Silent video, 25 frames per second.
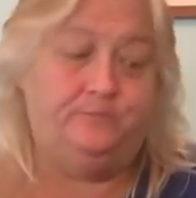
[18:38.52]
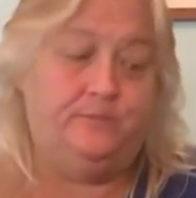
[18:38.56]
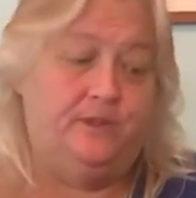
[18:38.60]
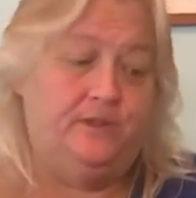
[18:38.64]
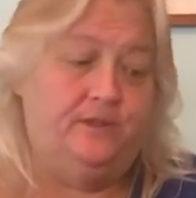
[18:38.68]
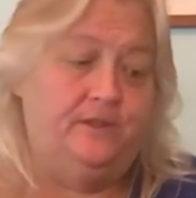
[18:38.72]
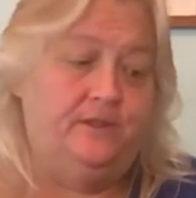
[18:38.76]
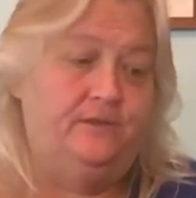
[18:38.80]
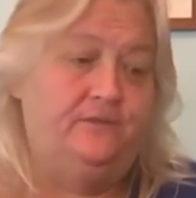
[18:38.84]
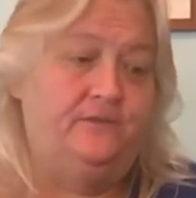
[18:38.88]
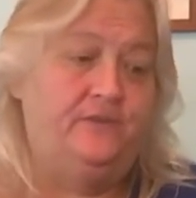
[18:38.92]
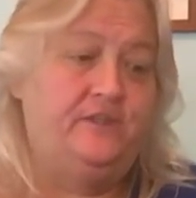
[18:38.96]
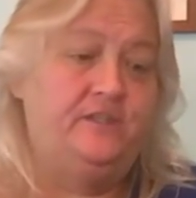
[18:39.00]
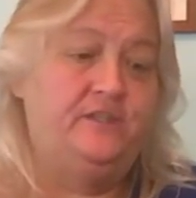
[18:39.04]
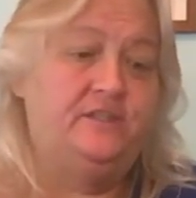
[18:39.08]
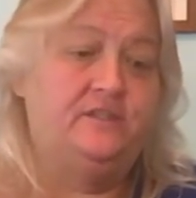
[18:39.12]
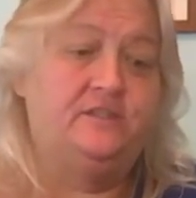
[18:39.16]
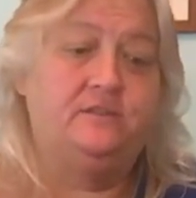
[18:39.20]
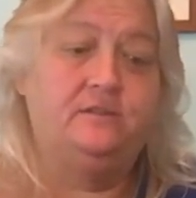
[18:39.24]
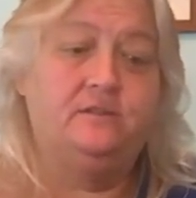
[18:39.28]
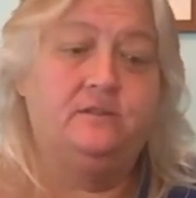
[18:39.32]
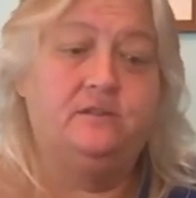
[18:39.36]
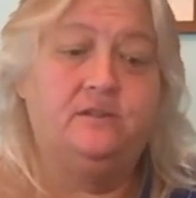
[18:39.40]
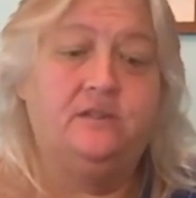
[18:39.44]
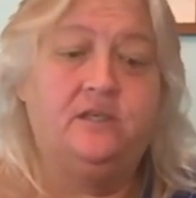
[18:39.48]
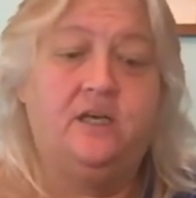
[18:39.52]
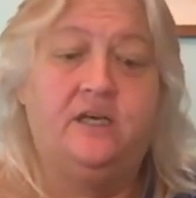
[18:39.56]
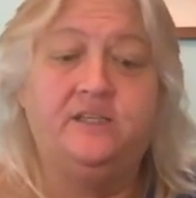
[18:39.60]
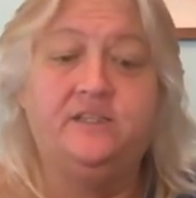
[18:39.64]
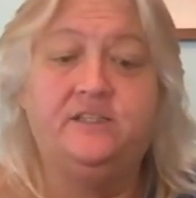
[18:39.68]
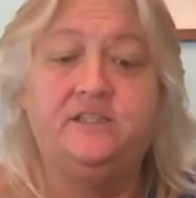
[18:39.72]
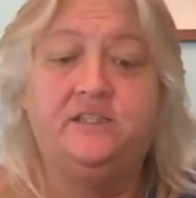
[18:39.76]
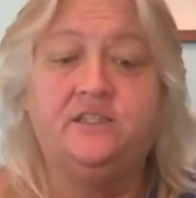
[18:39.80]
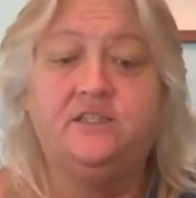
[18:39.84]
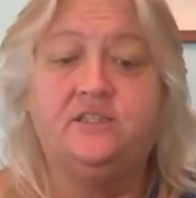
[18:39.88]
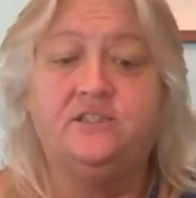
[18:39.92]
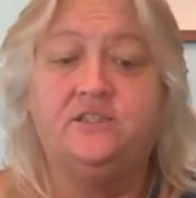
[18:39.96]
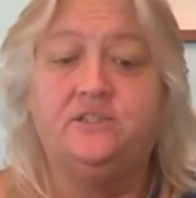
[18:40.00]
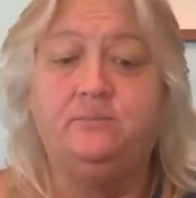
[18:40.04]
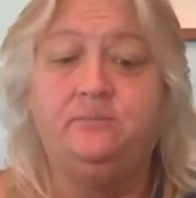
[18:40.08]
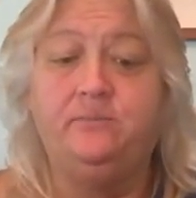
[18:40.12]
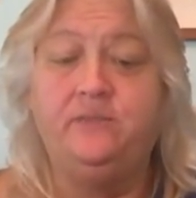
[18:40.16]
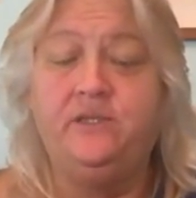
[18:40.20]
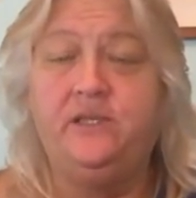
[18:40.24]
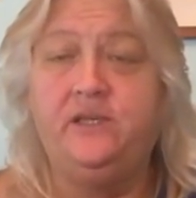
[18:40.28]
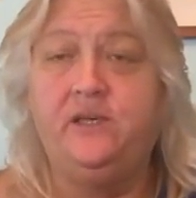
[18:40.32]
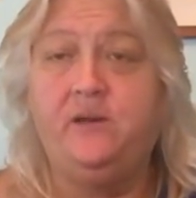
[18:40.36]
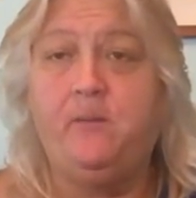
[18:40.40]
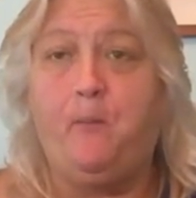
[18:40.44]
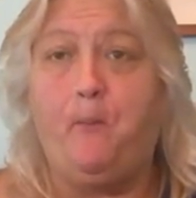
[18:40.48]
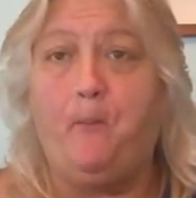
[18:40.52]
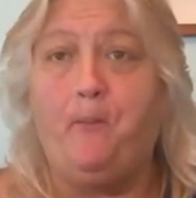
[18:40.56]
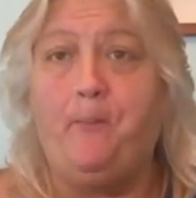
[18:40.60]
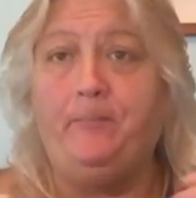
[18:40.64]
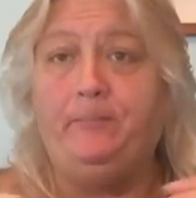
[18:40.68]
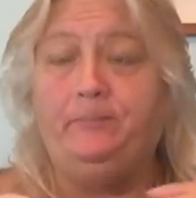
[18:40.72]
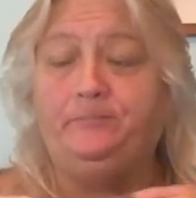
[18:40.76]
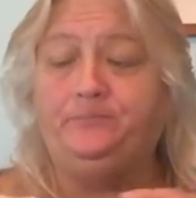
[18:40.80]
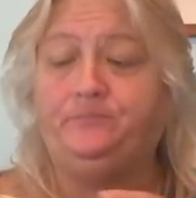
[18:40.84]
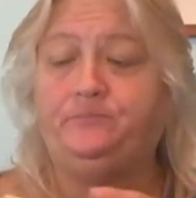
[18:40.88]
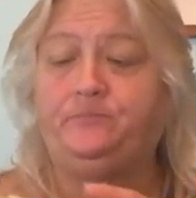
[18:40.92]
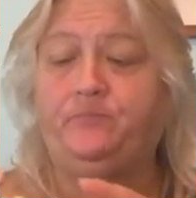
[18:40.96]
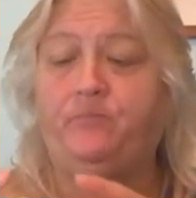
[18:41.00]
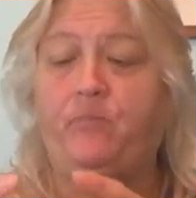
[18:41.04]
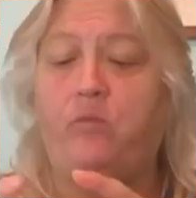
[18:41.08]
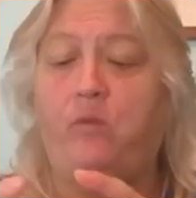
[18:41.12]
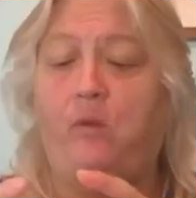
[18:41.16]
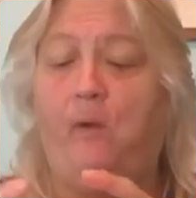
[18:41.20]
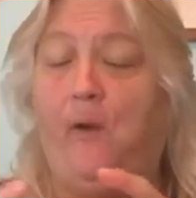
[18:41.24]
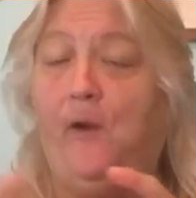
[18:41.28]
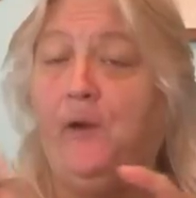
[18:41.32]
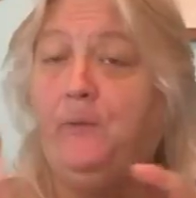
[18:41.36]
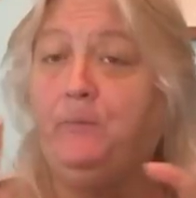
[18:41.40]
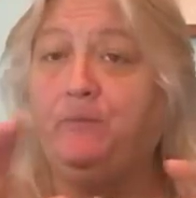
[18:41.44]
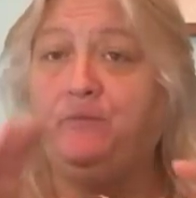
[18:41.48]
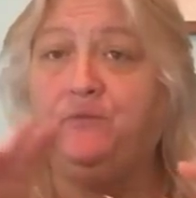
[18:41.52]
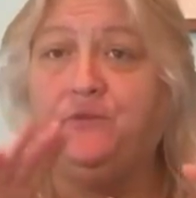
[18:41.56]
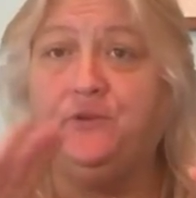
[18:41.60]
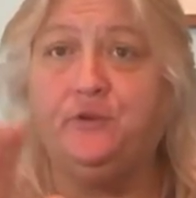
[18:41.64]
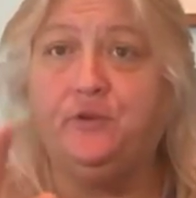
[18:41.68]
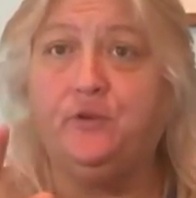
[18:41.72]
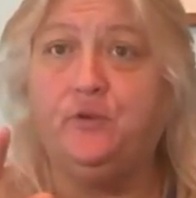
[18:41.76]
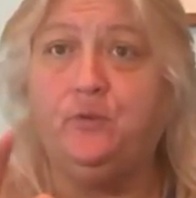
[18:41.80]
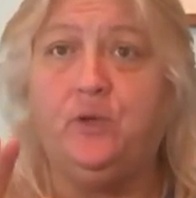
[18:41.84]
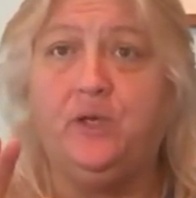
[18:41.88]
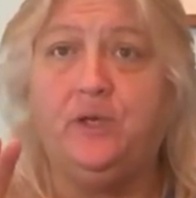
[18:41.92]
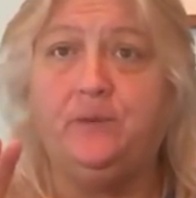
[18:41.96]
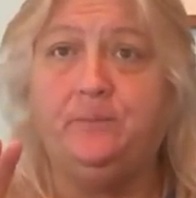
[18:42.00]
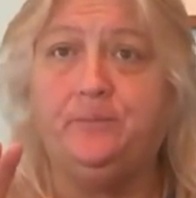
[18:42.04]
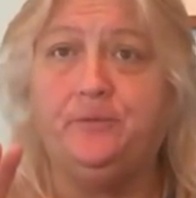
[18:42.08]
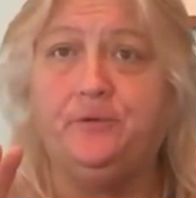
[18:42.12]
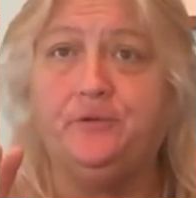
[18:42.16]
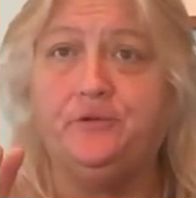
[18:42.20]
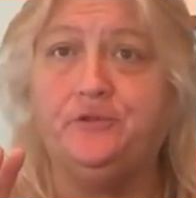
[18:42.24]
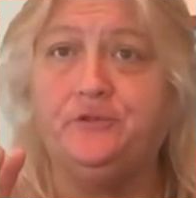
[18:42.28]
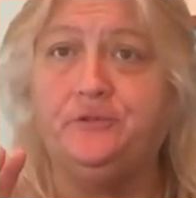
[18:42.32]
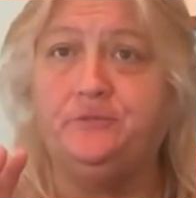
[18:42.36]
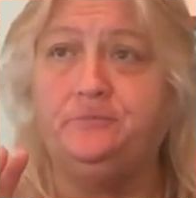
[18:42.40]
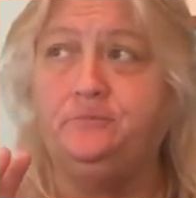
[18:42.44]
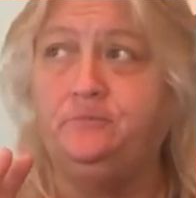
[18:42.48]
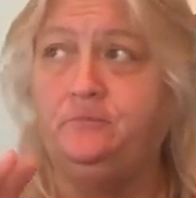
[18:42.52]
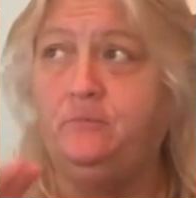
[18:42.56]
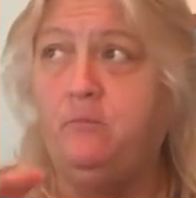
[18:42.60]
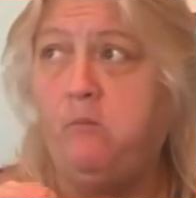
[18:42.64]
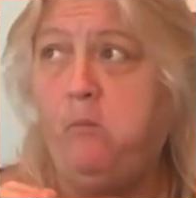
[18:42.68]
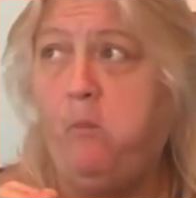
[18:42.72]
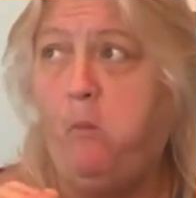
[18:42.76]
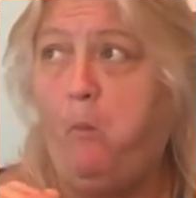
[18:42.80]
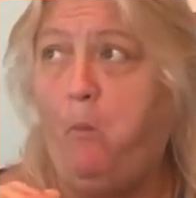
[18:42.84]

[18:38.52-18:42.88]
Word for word: But if he's kind of does it to me. I'm a very quiet person.